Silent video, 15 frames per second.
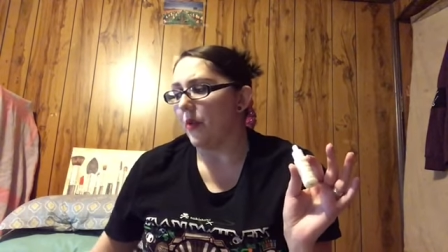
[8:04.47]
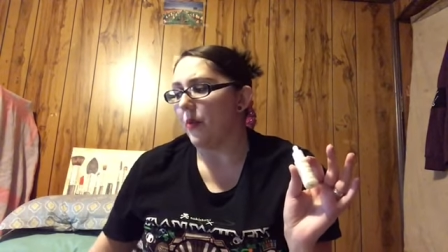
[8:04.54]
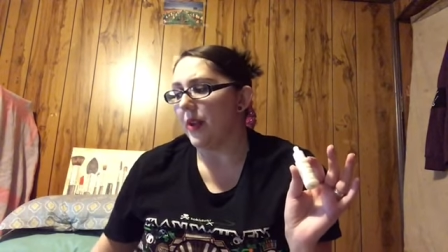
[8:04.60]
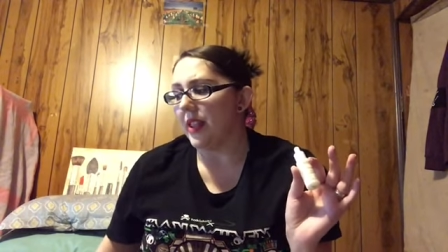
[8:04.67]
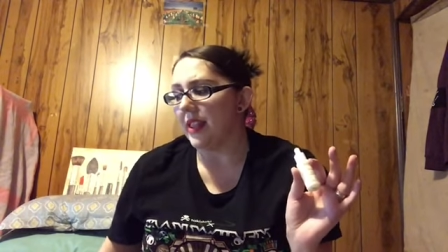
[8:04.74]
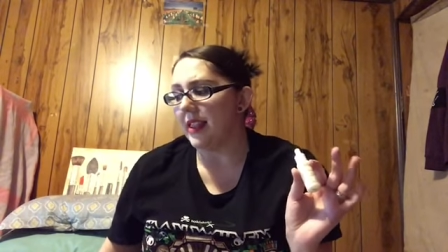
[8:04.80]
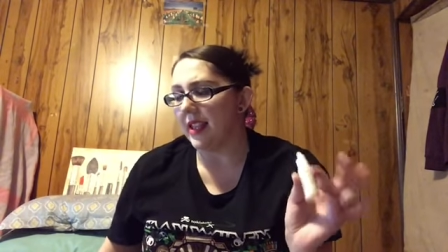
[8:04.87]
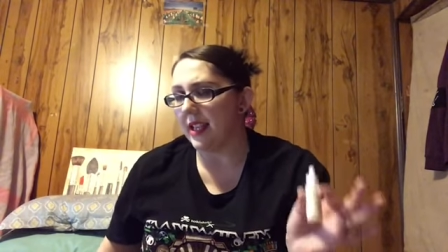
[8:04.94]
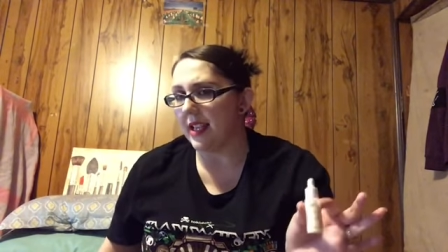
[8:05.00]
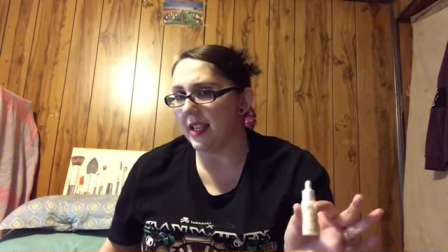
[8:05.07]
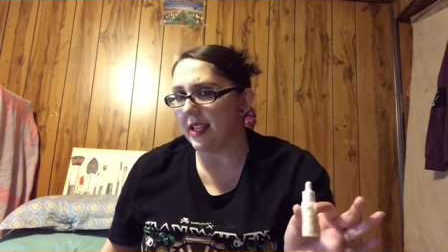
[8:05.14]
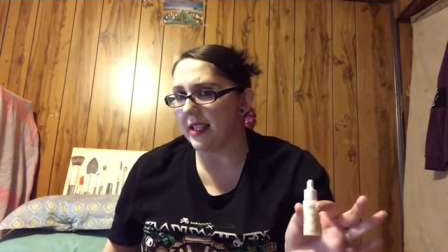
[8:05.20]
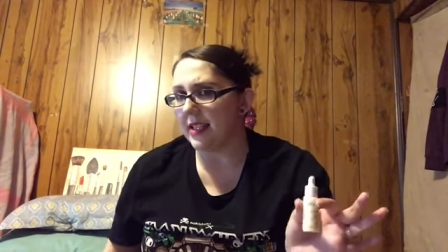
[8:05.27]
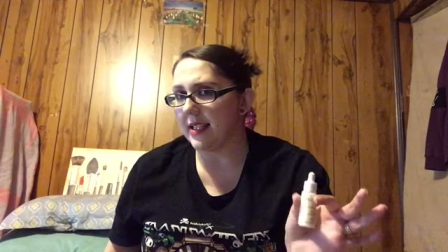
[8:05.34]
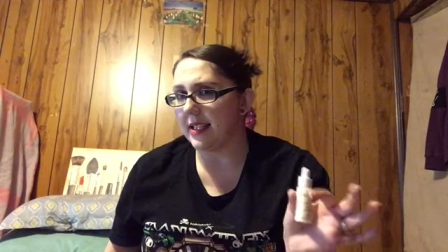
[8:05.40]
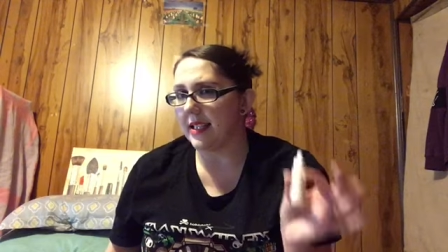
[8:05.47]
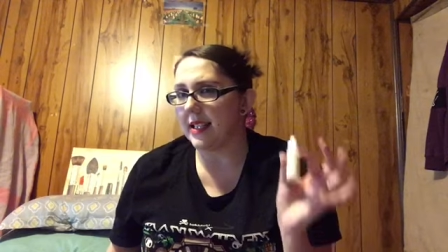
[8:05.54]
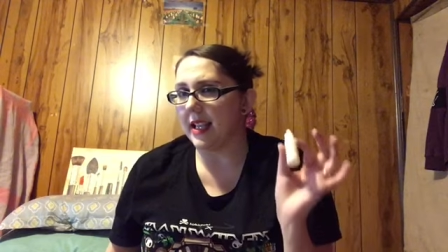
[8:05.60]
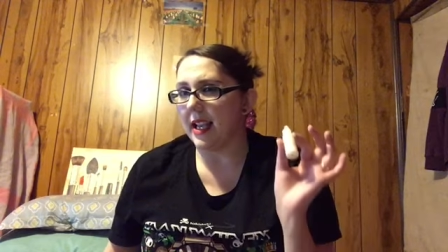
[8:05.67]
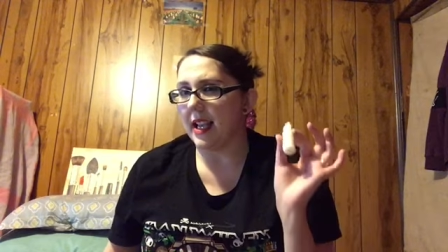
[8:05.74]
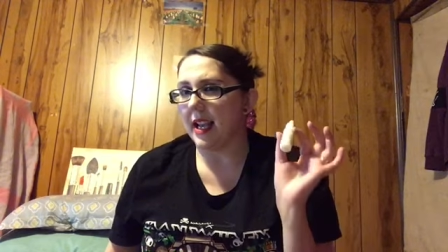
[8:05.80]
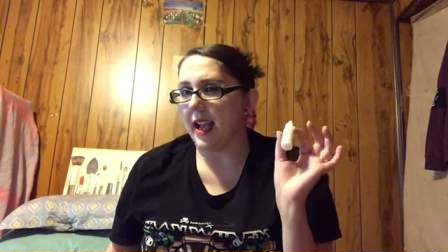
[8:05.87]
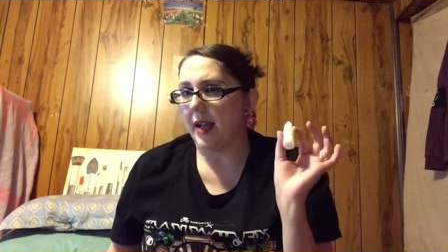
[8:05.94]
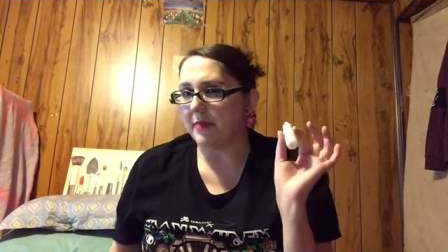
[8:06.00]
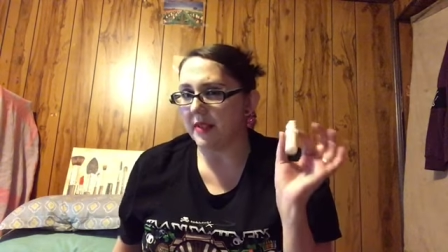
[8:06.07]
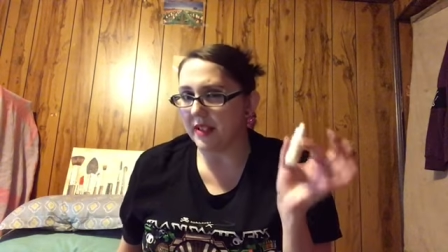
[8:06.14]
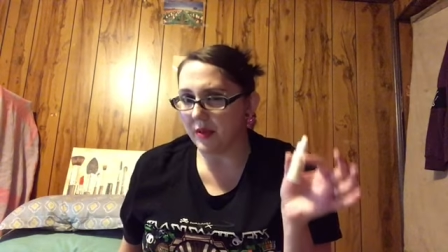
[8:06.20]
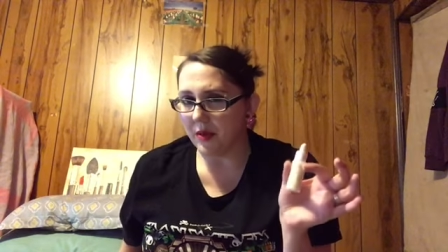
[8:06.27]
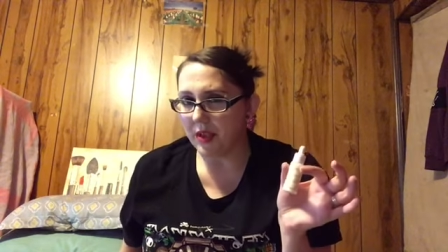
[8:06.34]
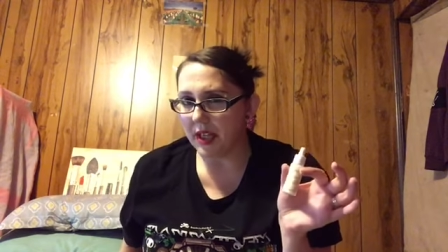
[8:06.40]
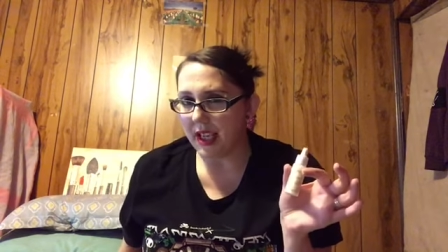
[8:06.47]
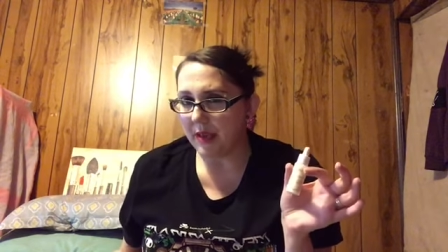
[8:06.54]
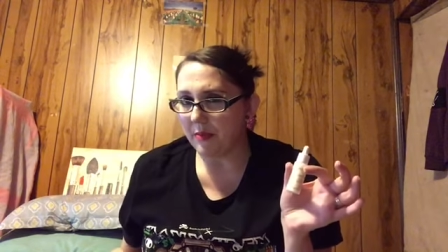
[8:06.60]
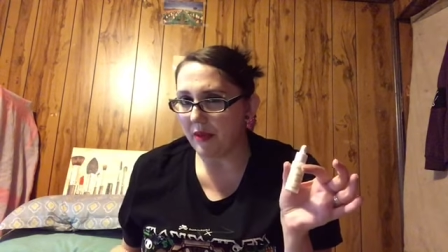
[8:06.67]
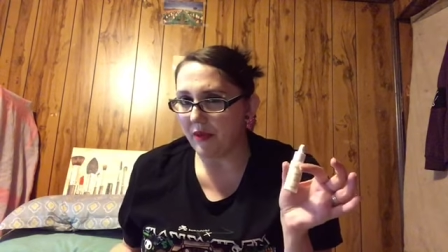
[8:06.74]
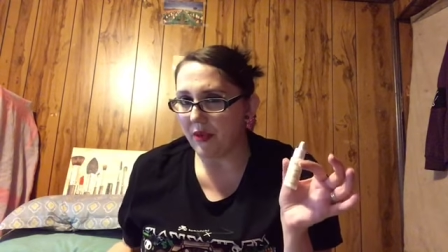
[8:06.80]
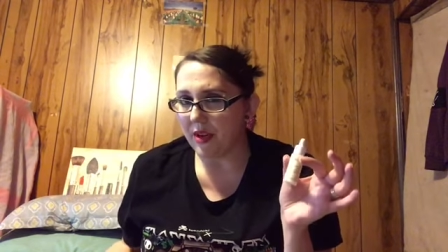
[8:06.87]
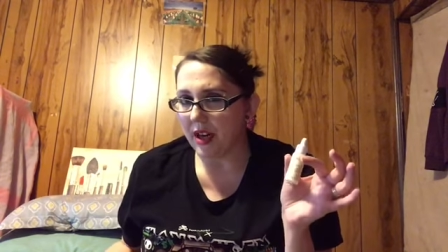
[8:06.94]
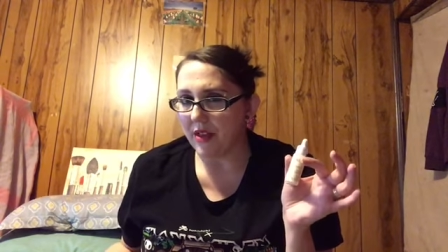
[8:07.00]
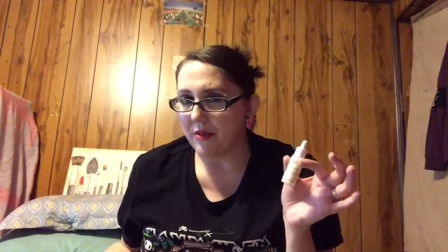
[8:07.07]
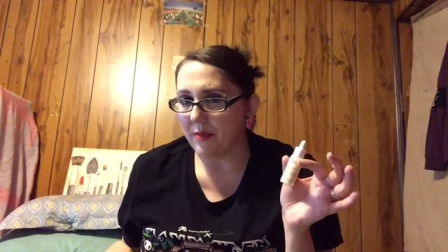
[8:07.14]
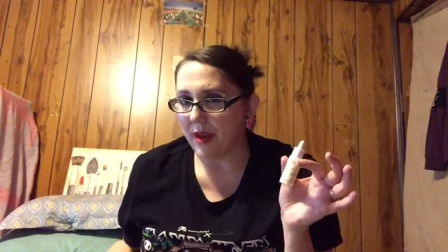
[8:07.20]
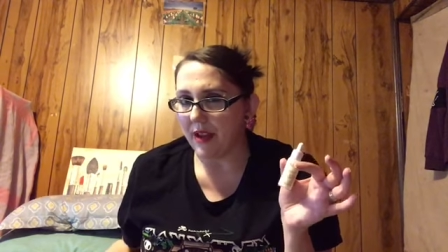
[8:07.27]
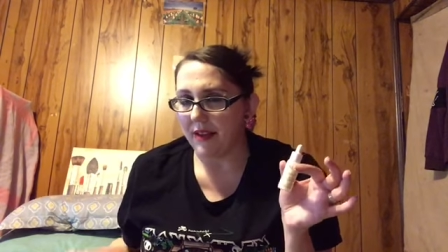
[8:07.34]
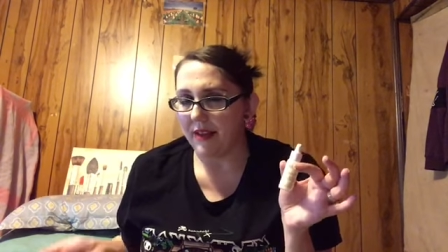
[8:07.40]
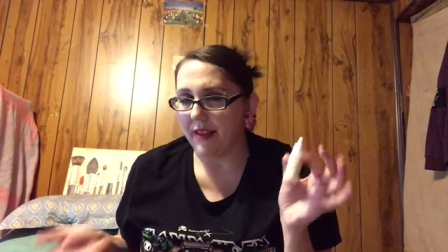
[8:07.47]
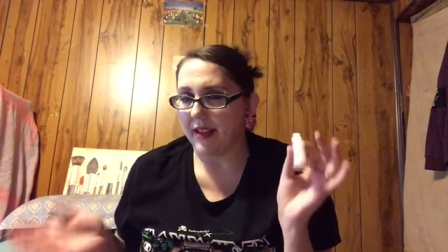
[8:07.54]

with this, I'm still going to keep it for another month.